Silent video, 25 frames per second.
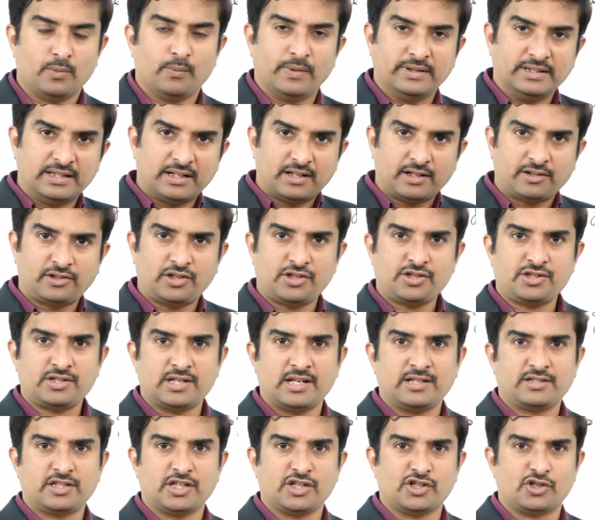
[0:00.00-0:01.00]
When the
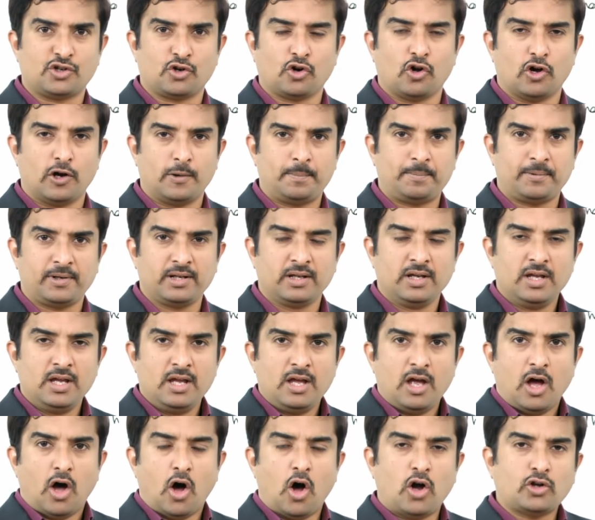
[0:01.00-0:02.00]
resistance is dropped,
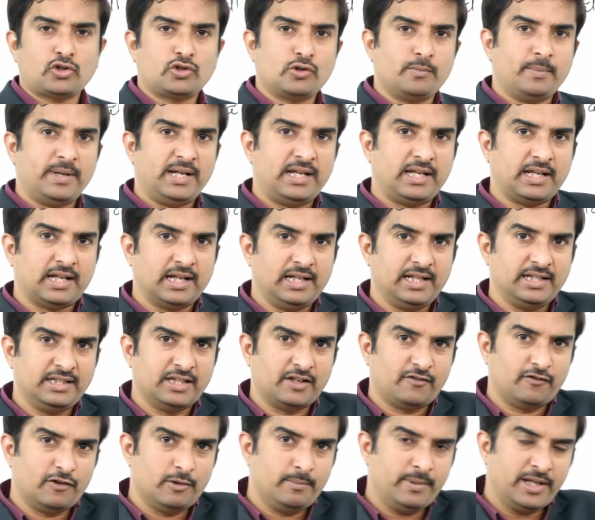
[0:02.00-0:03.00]
automatically
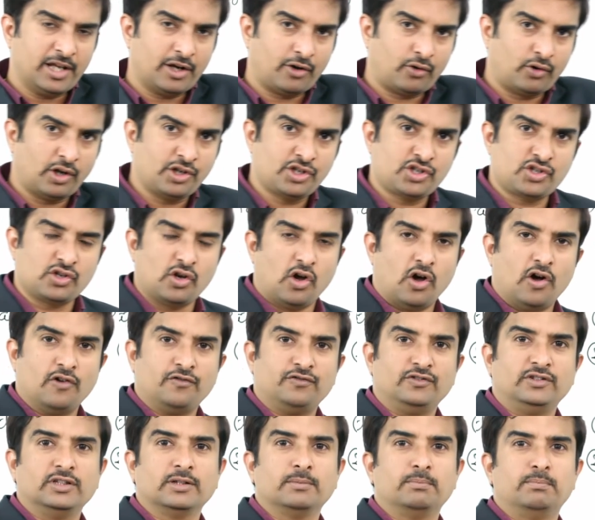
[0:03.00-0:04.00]
there will be a rush
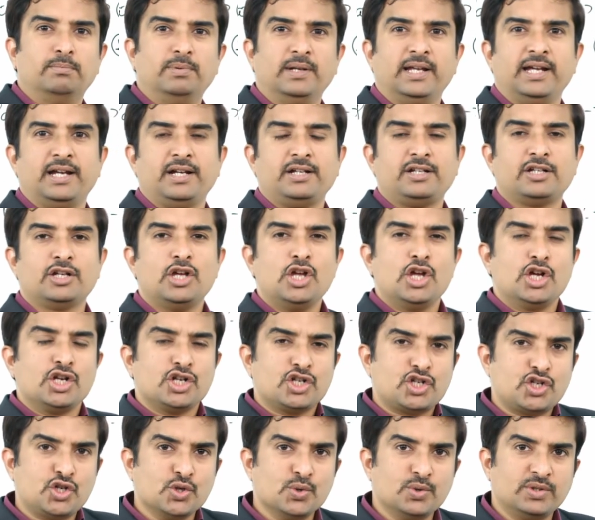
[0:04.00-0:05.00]
of the blood
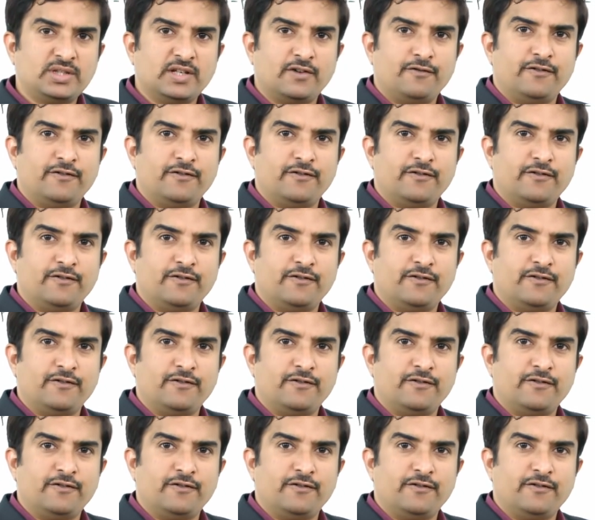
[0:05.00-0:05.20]
to the